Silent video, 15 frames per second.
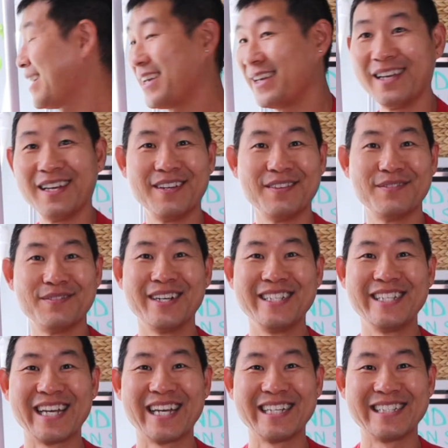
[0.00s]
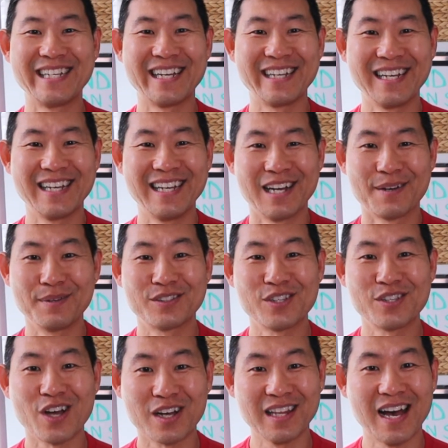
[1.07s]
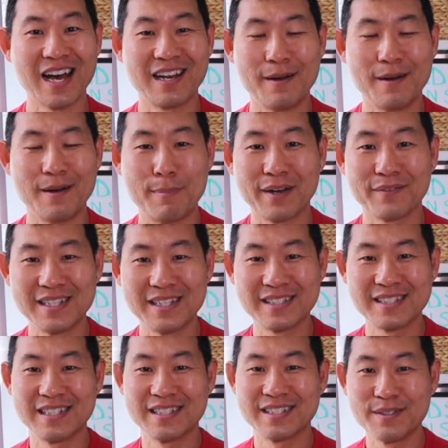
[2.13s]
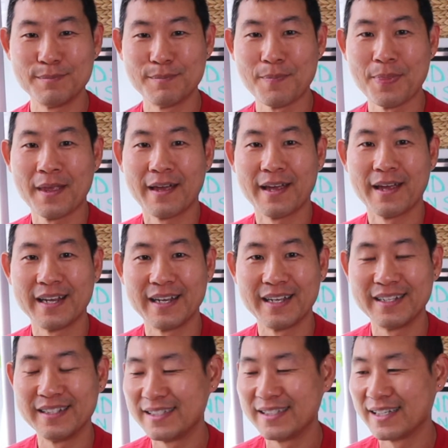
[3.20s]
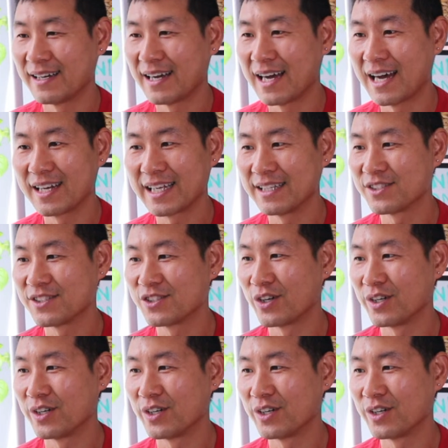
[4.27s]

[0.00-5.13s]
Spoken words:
day today. We're going to talk a lot about this system and how to get started with it,